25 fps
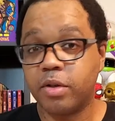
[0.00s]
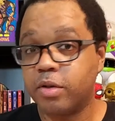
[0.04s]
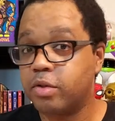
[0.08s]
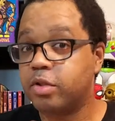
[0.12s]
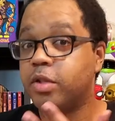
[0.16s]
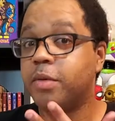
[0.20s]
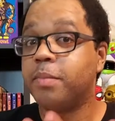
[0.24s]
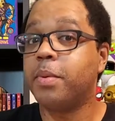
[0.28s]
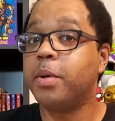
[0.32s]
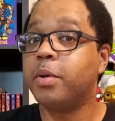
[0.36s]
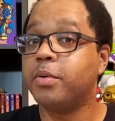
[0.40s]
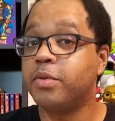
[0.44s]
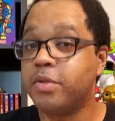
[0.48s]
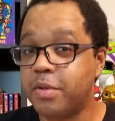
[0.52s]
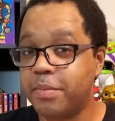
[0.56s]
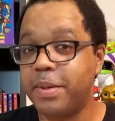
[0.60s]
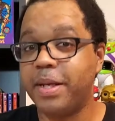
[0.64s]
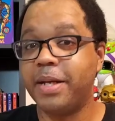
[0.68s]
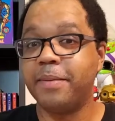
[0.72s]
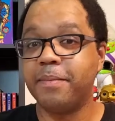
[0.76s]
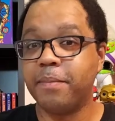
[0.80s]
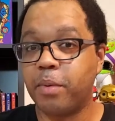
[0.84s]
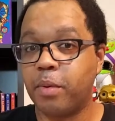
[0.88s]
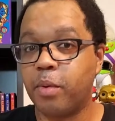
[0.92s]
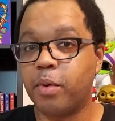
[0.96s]
or supposed to
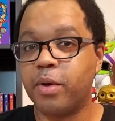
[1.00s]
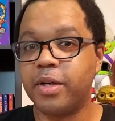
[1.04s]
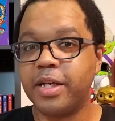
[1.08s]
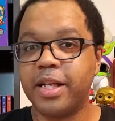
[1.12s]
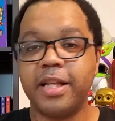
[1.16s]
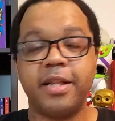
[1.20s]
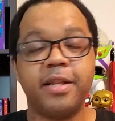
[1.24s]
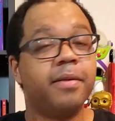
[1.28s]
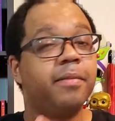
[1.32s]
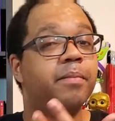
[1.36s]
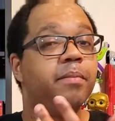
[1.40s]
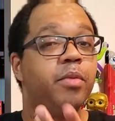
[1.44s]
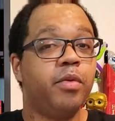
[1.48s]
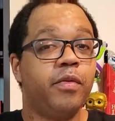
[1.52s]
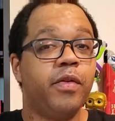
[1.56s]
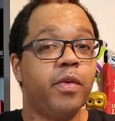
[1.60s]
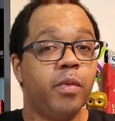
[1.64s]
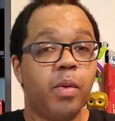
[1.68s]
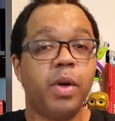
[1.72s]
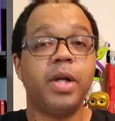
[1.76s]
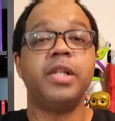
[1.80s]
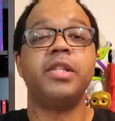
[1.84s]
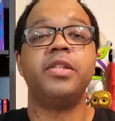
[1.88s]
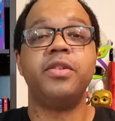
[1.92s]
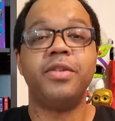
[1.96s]
be important, that the movie
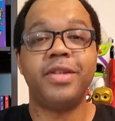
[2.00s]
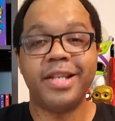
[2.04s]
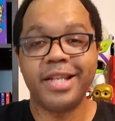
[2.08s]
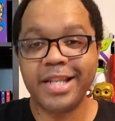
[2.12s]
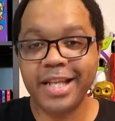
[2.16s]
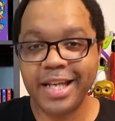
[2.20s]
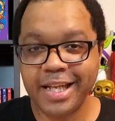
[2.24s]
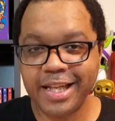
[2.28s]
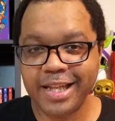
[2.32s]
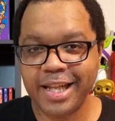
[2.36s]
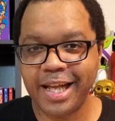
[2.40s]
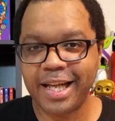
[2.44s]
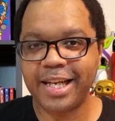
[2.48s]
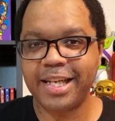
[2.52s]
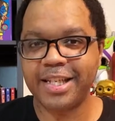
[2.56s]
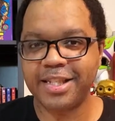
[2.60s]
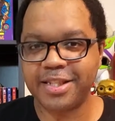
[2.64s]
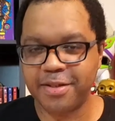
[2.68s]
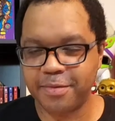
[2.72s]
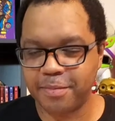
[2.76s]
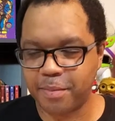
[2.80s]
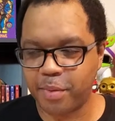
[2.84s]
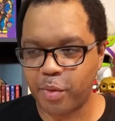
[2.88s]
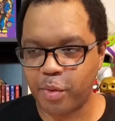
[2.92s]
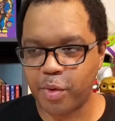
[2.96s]
wants you to think that
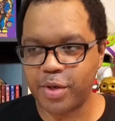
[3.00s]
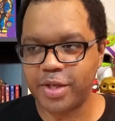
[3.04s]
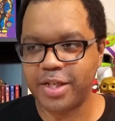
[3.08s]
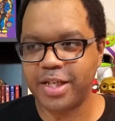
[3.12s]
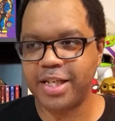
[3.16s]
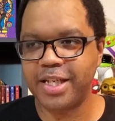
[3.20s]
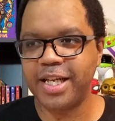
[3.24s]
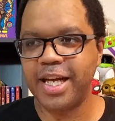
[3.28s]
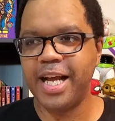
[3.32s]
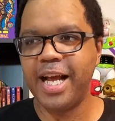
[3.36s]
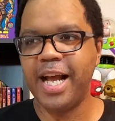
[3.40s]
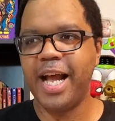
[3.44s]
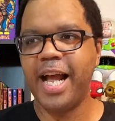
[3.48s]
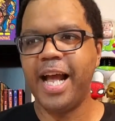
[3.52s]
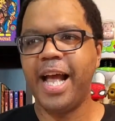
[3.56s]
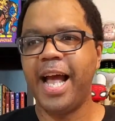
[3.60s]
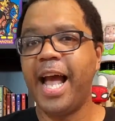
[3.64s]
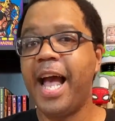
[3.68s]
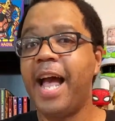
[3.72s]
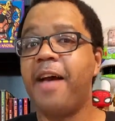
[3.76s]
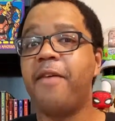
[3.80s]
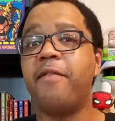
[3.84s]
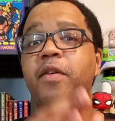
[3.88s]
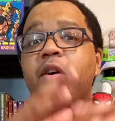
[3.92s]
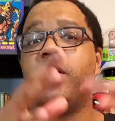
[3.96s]
is important,
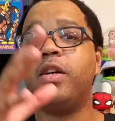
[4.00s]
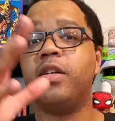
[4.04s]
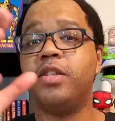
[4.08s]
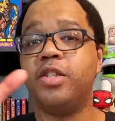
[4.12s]
have